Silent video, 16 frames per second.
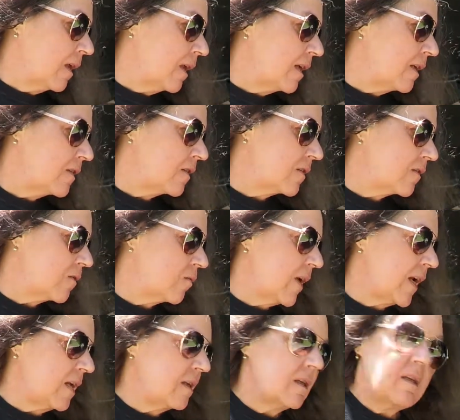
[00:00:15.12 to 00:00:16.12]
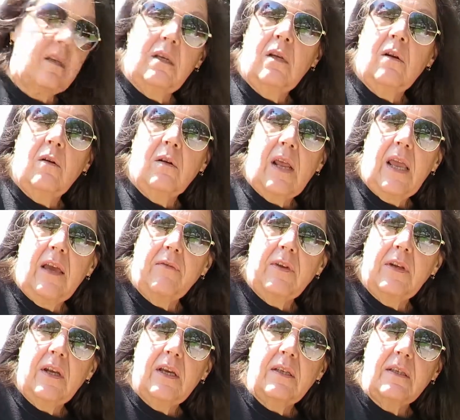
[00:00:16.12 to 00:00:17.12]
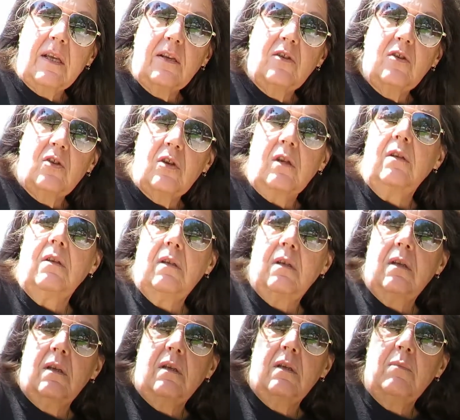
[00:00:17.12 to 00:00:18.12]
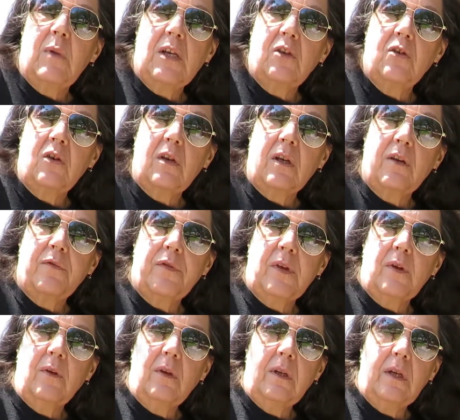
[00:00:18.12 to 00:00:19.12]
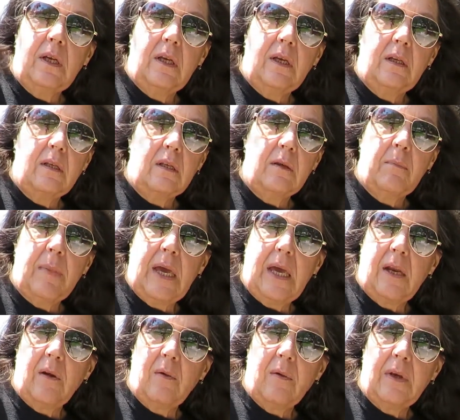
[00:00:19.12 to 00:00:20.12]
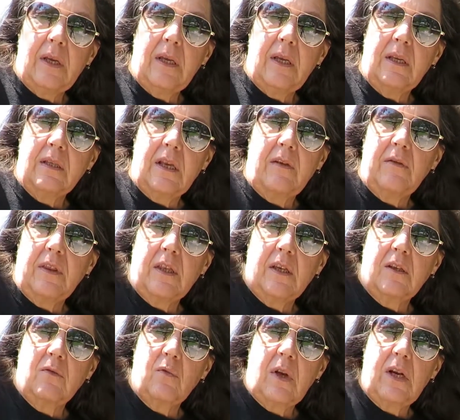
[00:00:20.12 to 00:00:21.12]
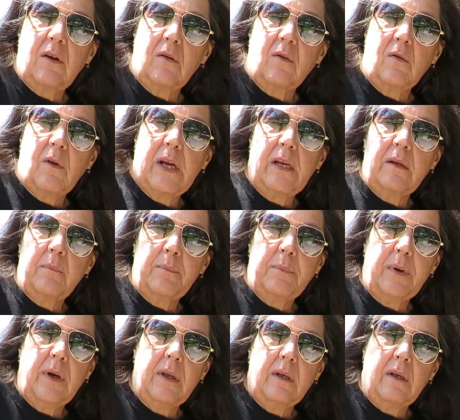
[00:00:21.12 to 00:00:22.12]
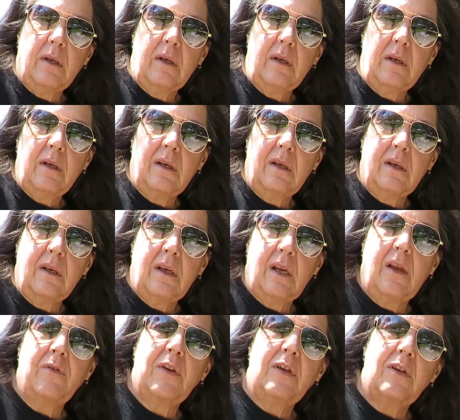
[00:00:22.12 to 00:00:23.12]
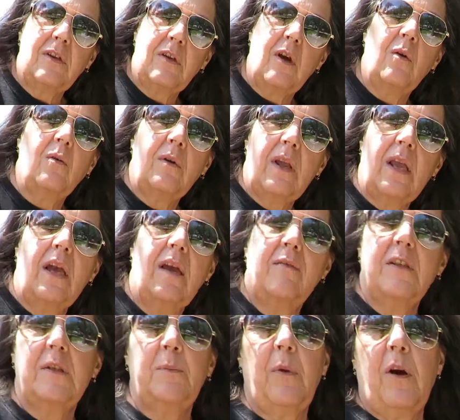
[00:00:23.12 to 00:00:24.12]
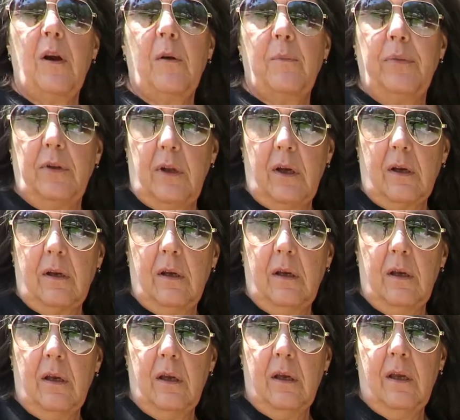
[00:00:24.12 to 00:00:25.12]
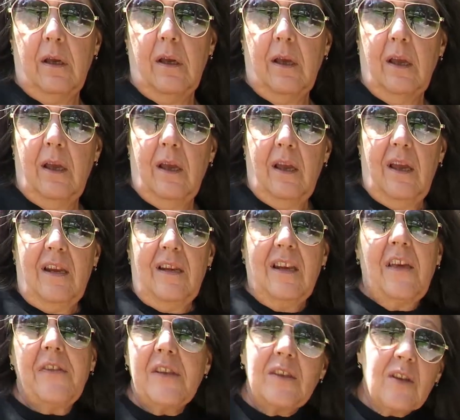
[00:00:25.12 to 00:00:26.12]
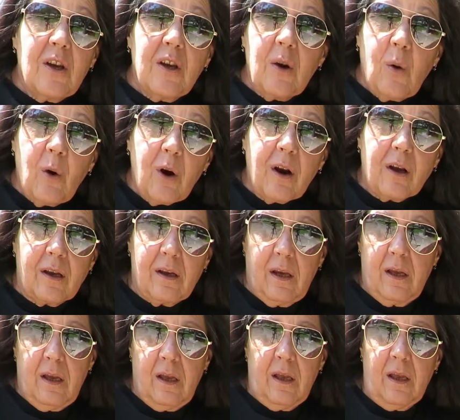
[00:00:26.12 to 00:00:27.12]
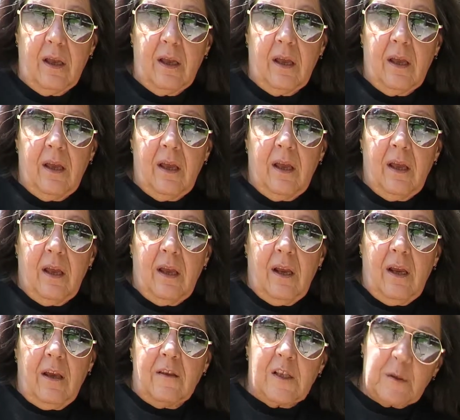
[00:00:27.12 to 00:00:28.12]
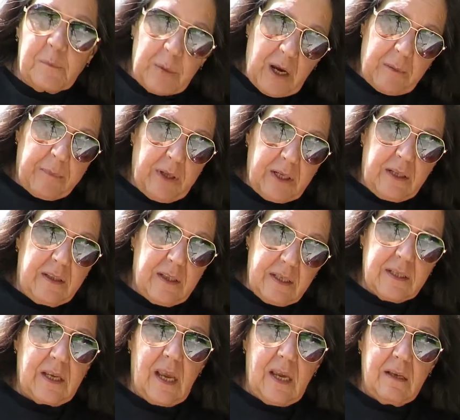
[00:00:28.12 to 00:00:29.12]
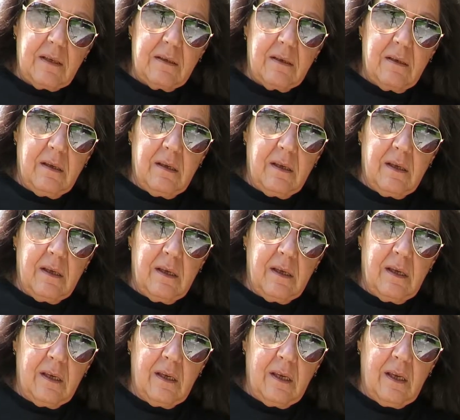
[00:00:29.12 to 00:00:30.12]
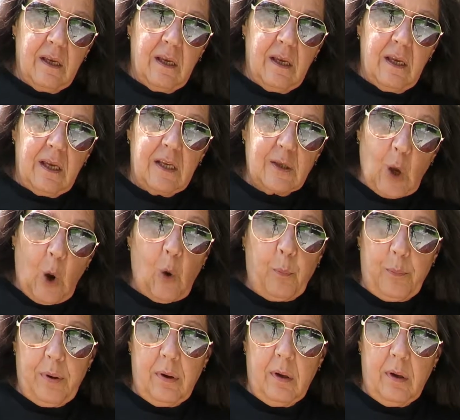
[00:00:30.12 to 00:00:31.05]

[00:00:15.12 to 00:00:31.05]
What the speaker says: It's great, to have a nice engine and make sure you got fuel in it and your batteries, everything's running great, but if you don't have a spark plug, nothing's going to work. The spark plug in this case is hope.